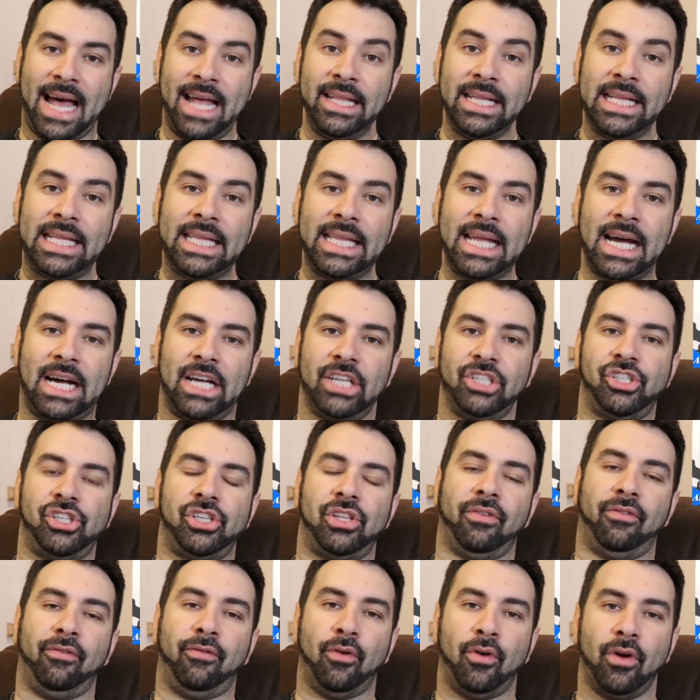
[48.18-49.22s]

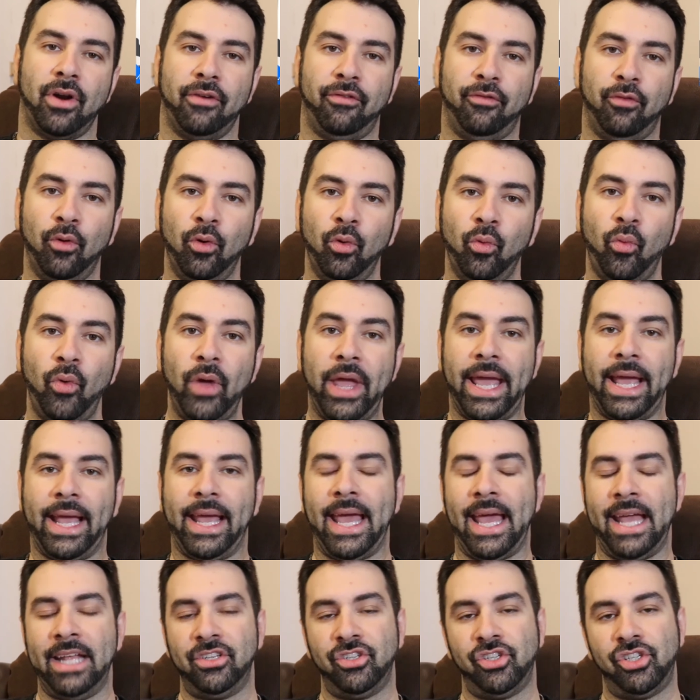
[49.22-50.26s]
untouched for a full
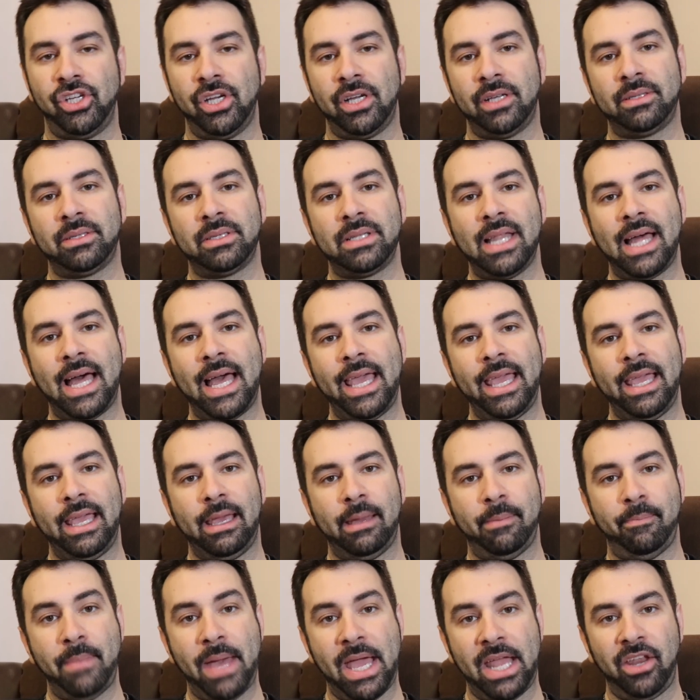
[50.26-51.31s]
week, and just
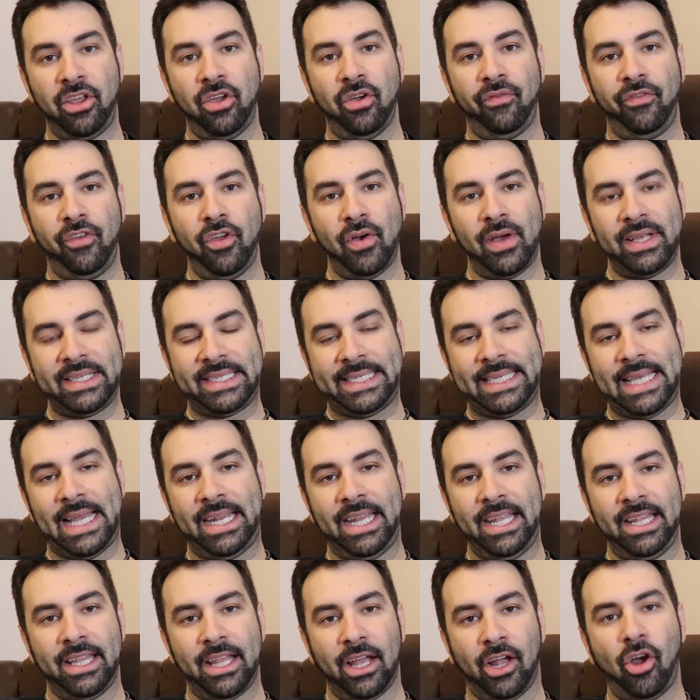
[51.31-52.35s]
like many of you have
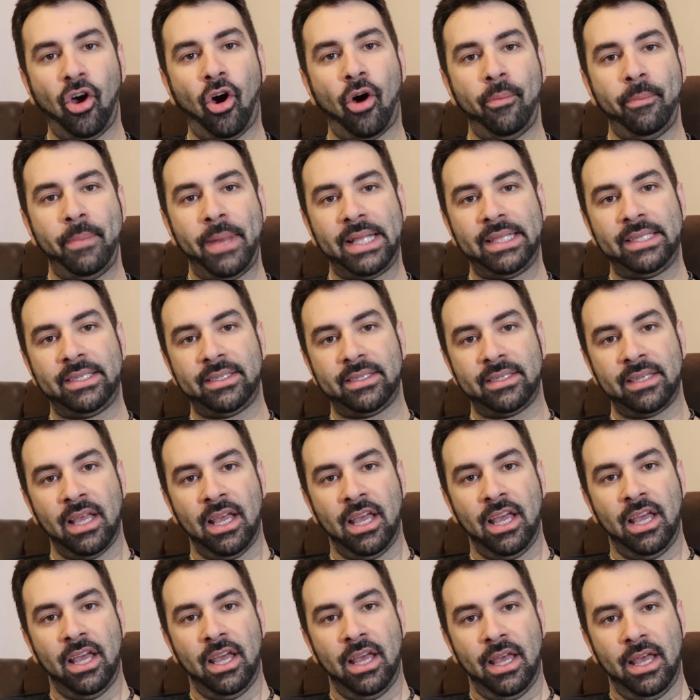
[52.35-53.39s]
said in the comments,
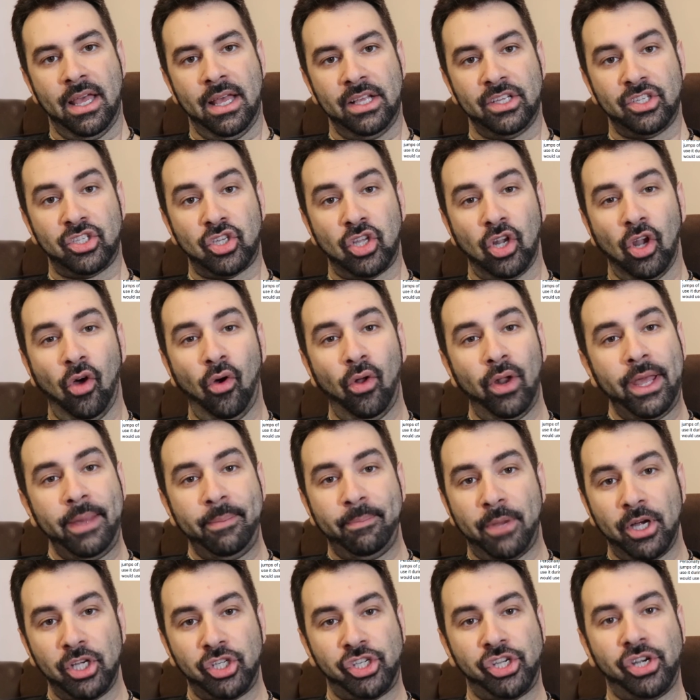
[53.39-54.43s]
slowly
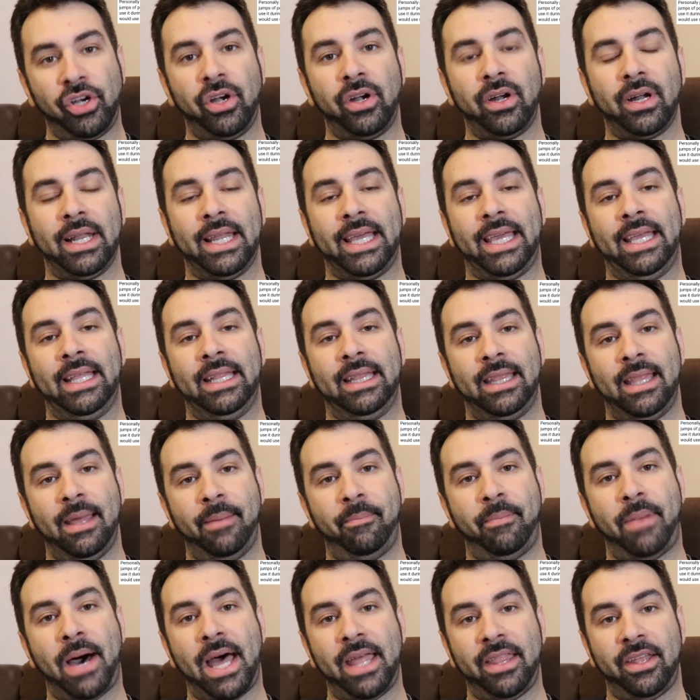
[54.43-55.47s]
but surely
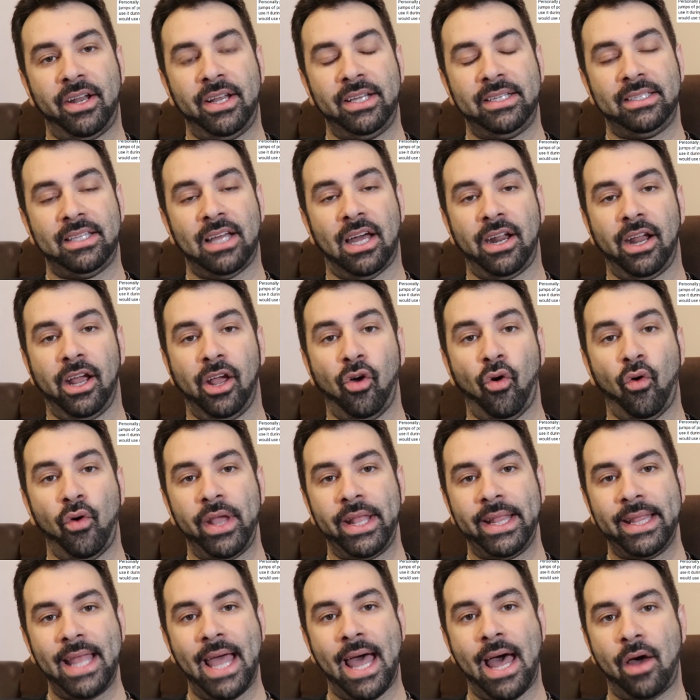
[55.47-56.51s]
the battery started
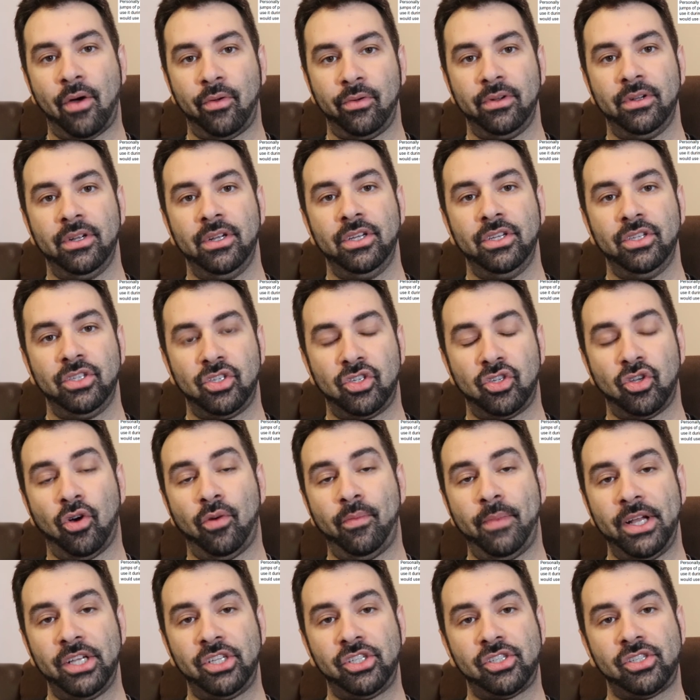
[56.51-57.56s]
going down.
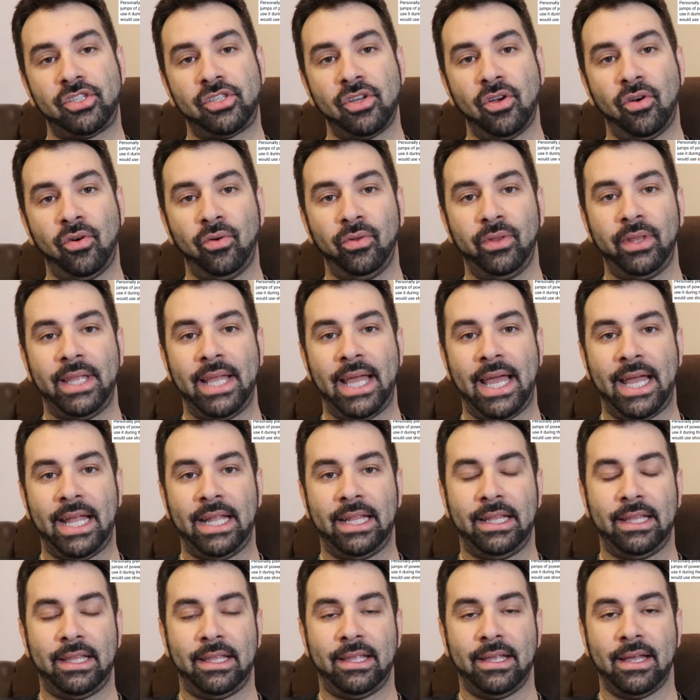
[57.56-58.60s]
So much so
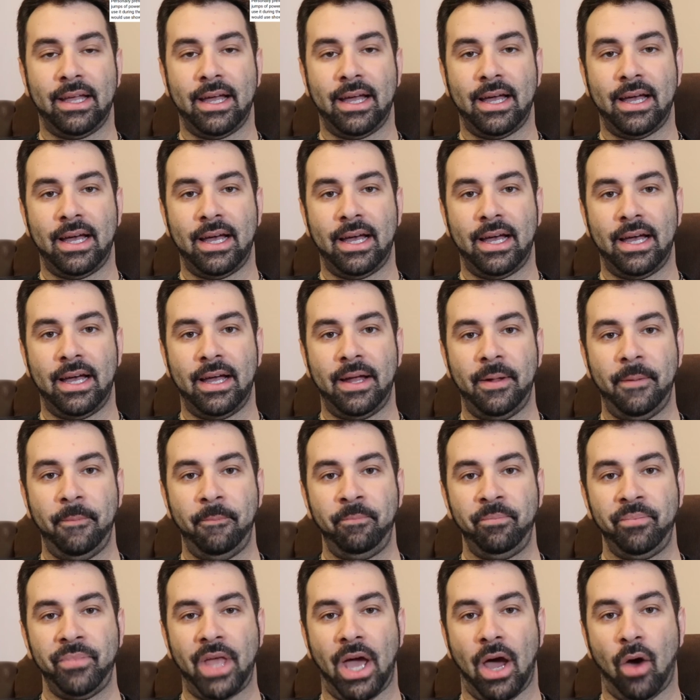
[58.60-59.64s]
that
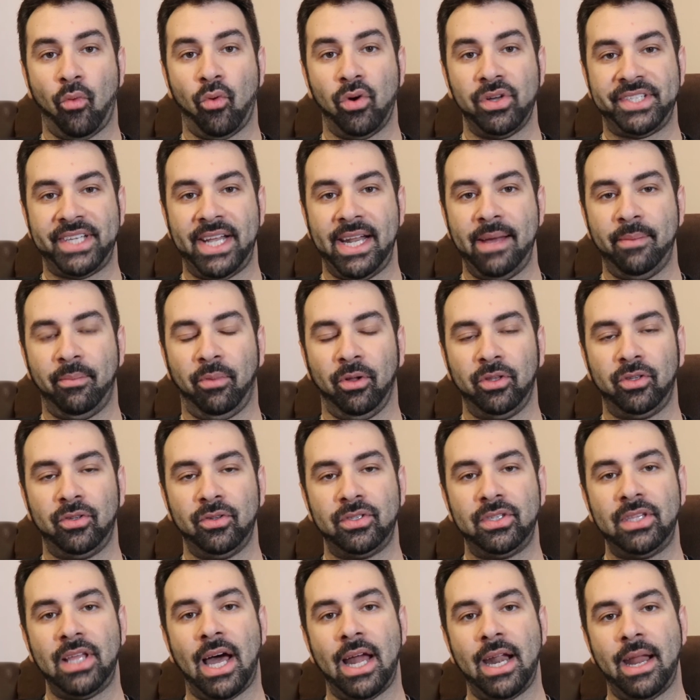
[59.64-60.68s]
I wasn't able
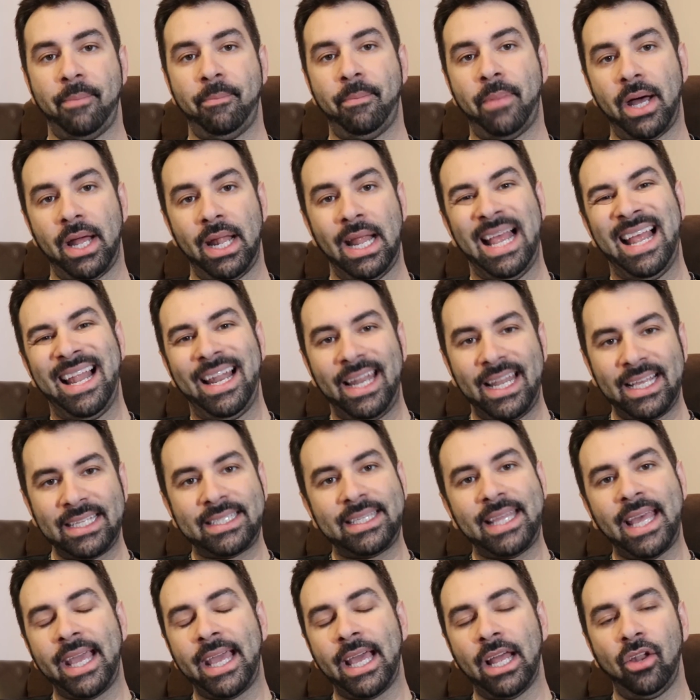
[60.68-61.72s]
to start it. But
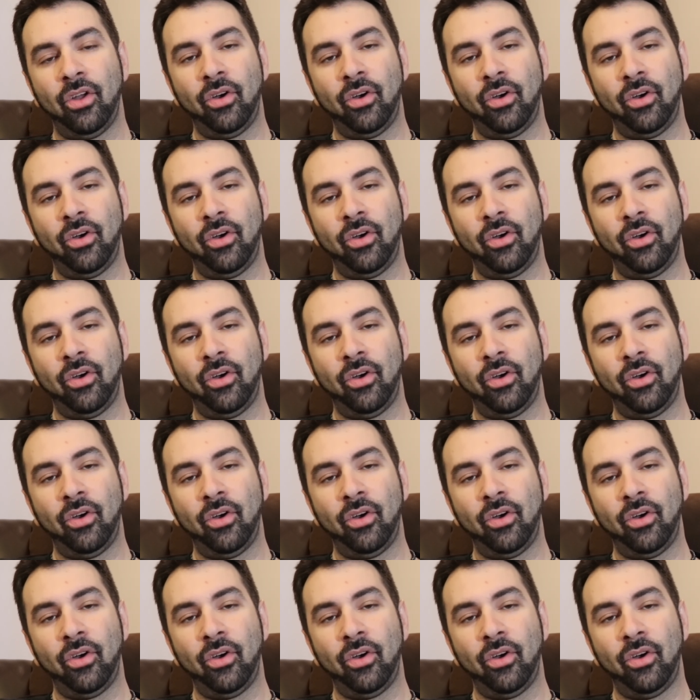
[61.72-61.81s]
let's take a